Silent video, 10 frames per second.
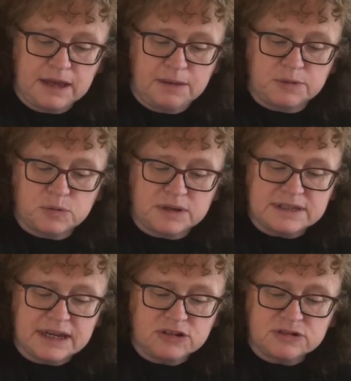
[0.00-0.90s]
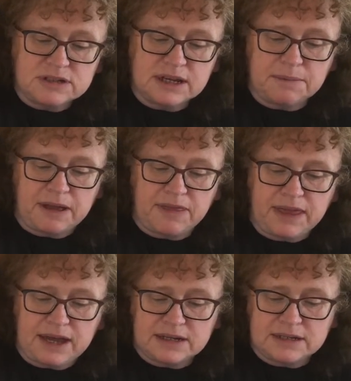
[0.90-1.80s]
But what's interesting about
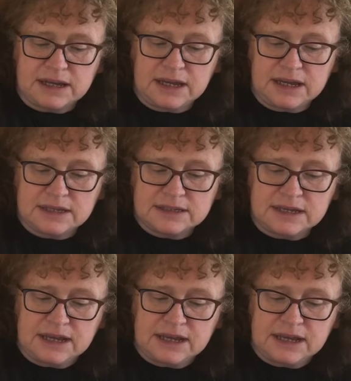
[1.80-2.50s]
that is